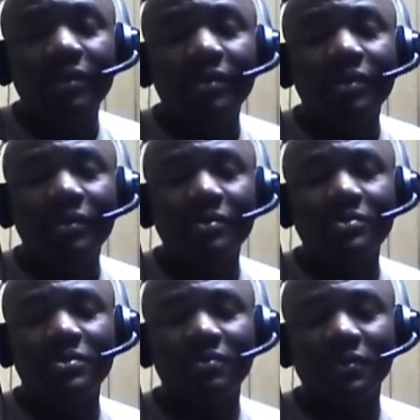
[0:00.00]
those
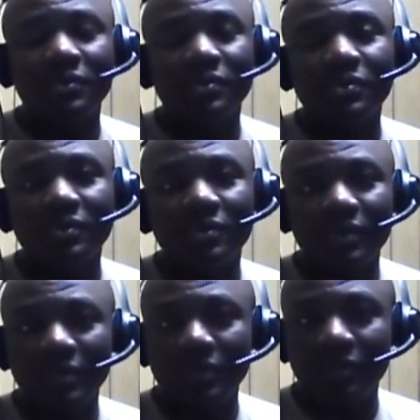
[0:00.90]
of you who are,
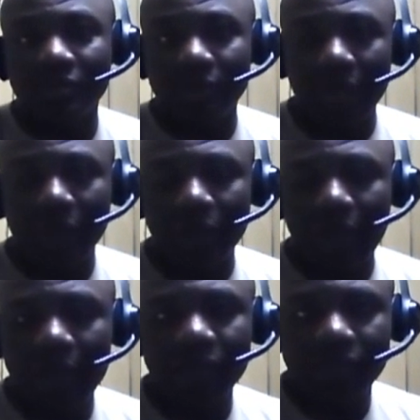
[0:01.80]
you know, uh,
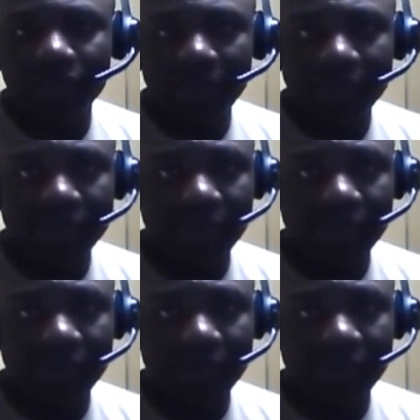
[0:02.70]
avid fans of